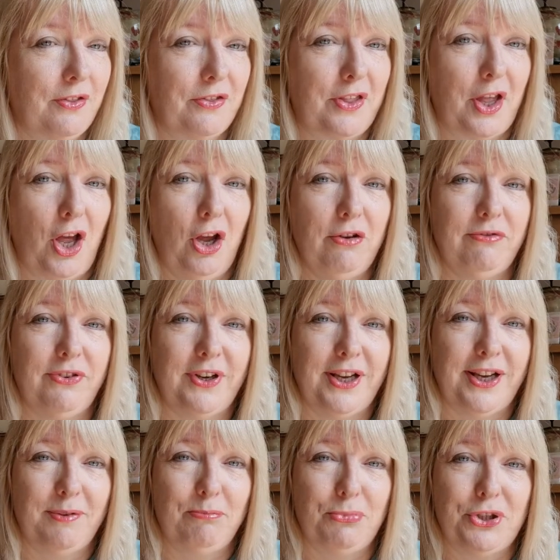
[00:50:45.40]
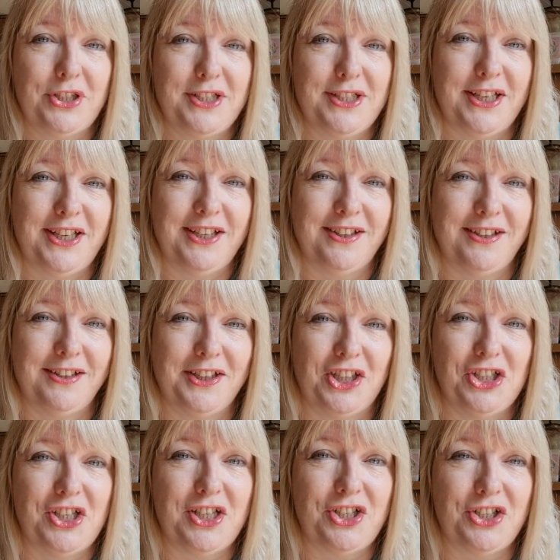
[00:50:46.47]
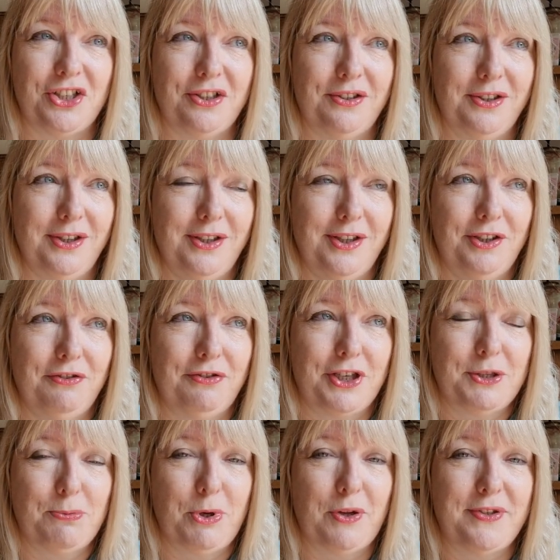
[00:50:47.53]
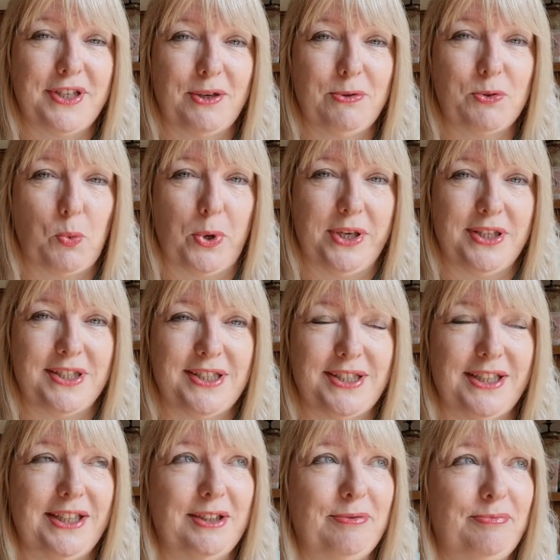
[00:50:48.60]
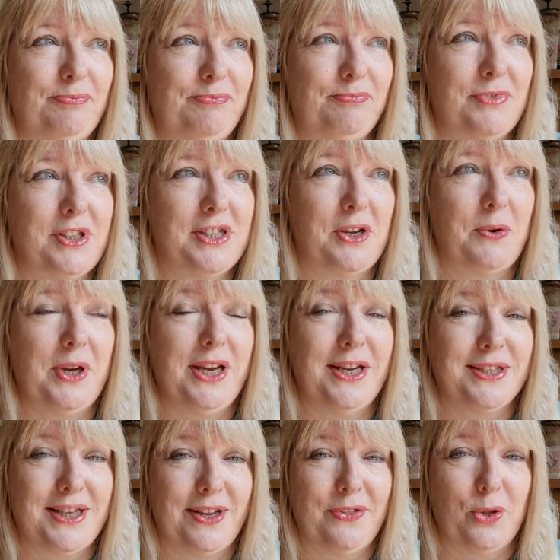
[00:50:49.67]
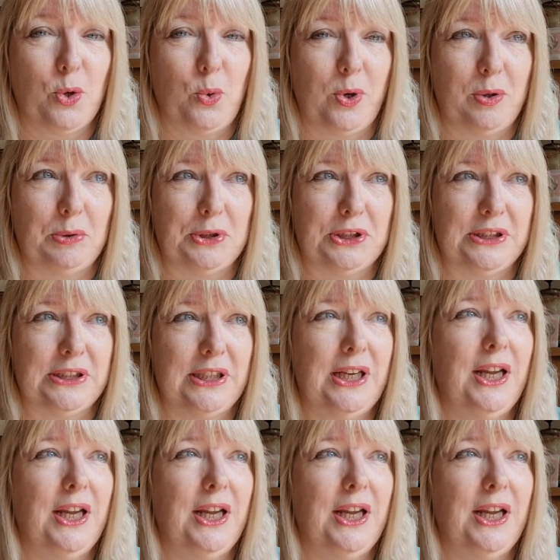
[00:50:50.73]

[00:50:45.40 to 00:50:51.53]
they're hopefully in pristine condition. Fred's birthday was Wednesday, so he has had the quilt.